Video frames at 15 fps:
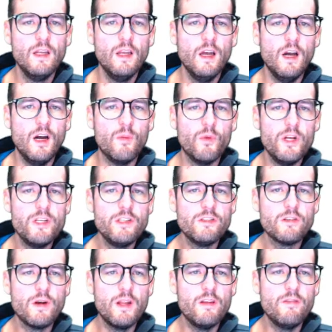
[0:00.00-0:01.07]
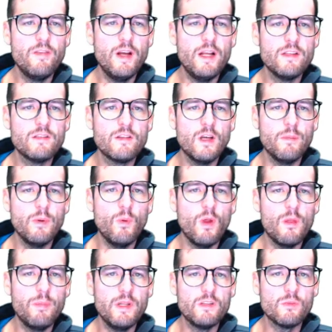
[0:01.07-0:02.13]
Regions around the vents thought to be one
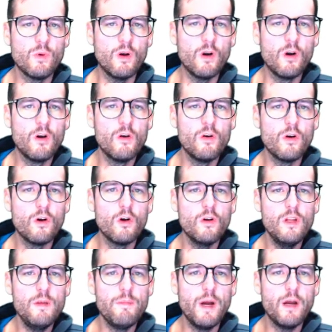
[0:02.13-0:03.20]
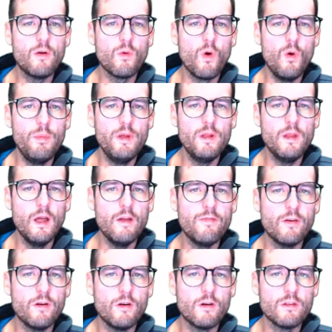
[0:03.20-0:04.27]
of the places where early microbial life
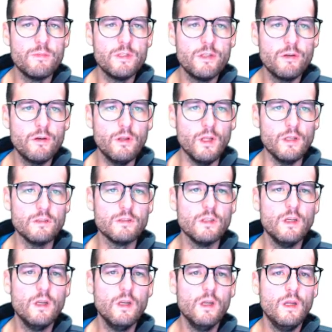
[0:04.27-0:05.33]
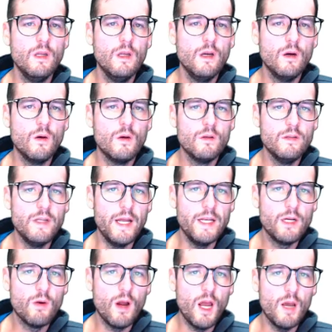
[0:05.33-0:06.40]
on Earth materialized. Yeti
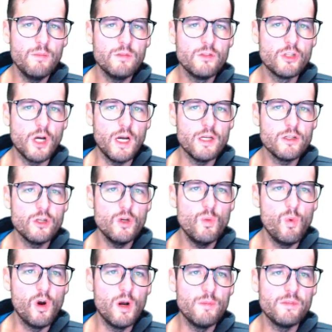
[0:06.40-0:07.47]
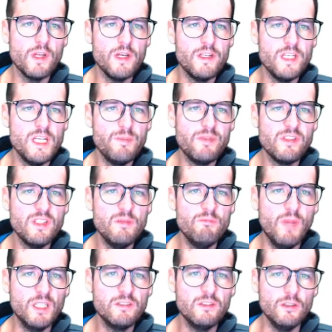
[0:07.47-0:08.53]
crabs, giant tube worms, and deep sea
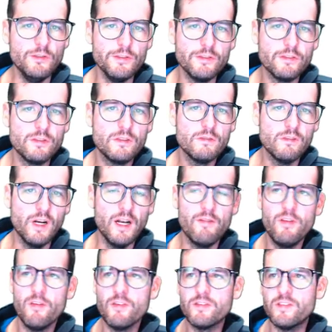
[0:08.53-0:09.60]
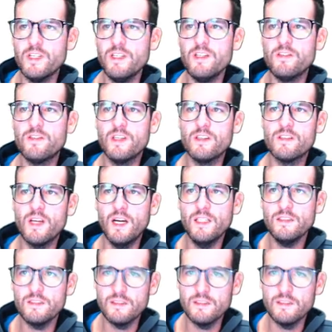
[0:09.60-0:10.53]
mussels. Right? Have you ever seen these things, guys?